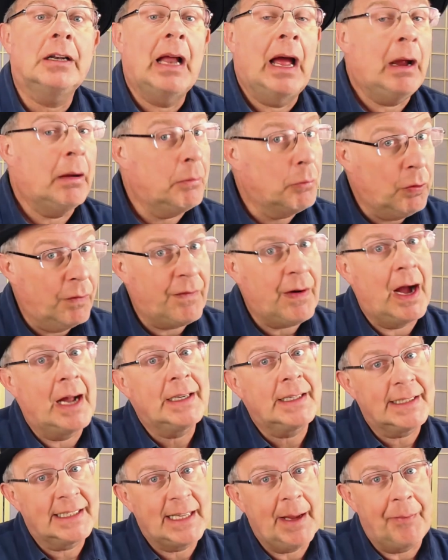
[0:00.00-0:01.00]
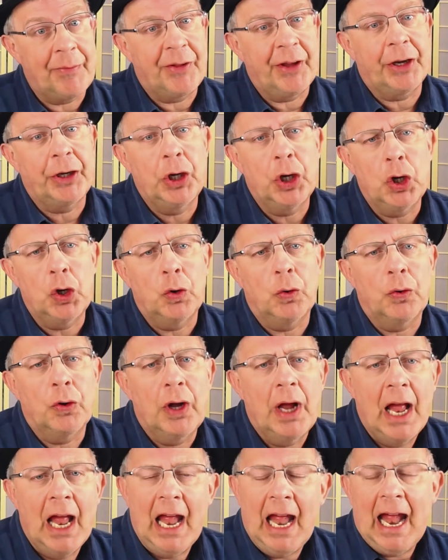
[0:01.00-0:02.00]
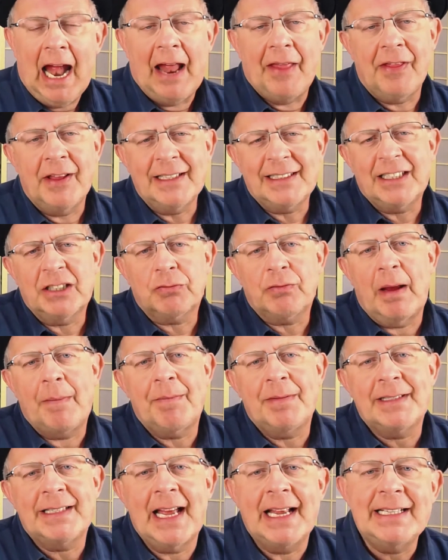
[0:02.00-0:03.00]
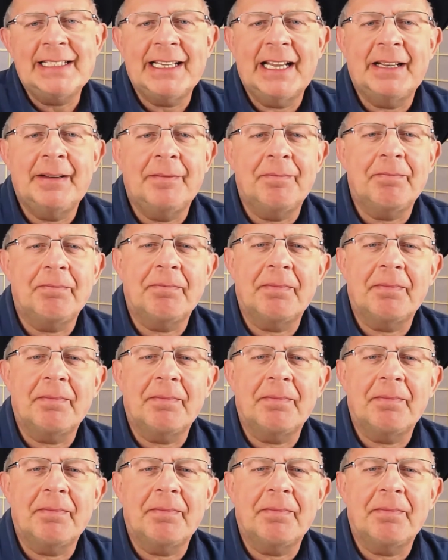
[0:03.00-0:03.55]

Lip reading: or move on to something new. And this is represented,